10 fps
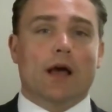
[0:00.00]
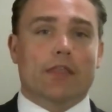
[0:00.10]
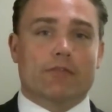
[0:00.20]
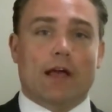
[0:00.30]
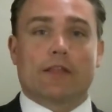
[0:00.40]

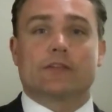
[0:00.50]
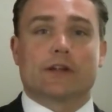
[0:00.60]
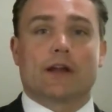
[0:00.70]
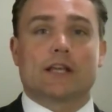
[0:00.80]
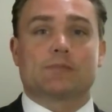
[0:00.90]
the
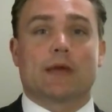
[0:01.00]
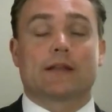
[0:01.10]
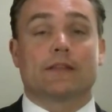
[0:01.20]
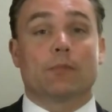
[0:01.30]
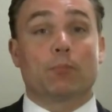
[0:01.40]
volunteer aspect
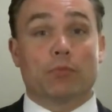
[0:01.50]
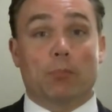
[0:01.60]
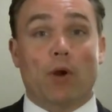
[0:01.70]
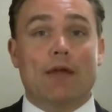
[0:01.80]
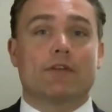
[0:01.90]
and the
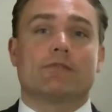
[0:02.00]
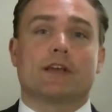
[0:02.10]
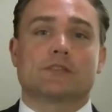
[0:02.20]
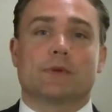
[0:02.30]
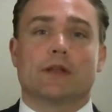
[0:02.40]
private
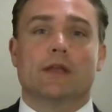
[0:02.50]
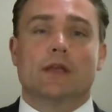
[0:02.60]
investment,